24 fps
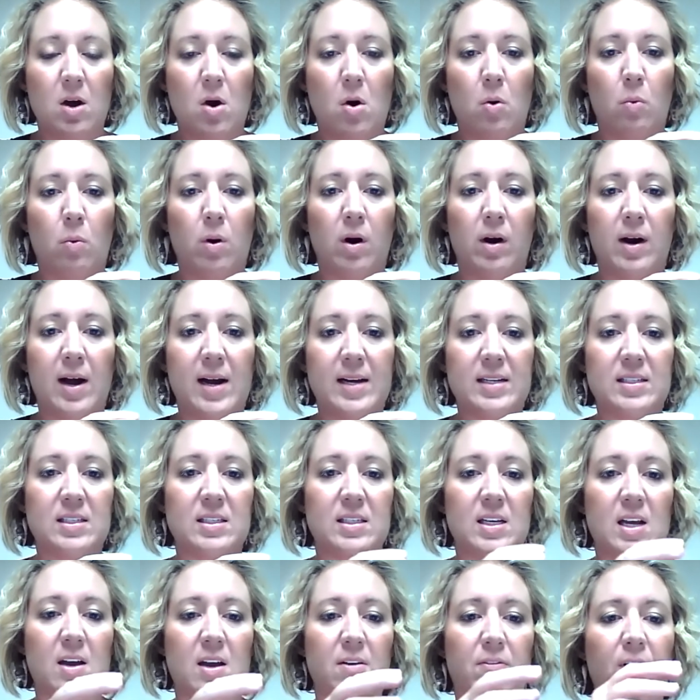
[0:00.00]
Whereas
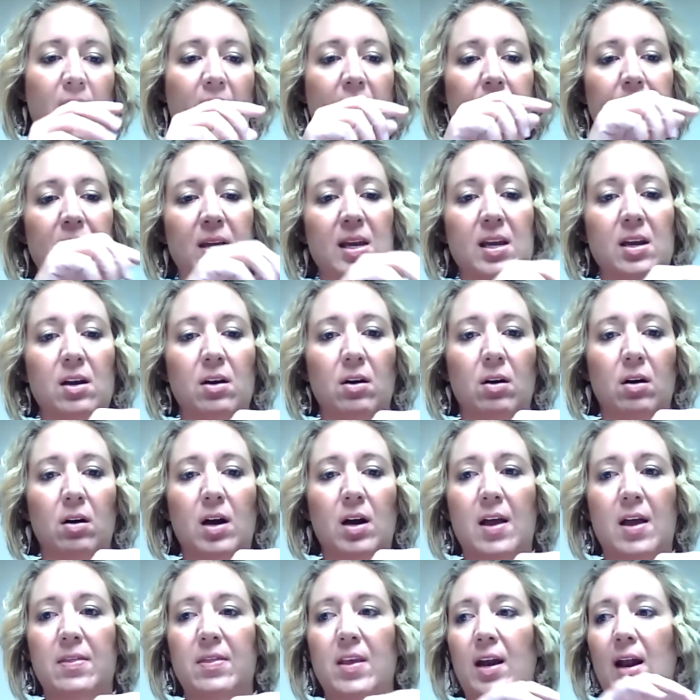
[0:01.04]
if I'm here
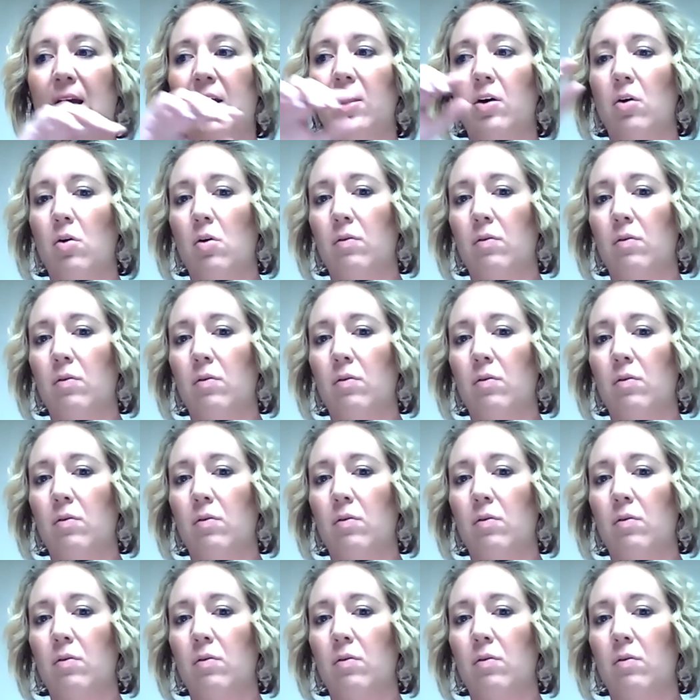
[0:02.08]
and then I go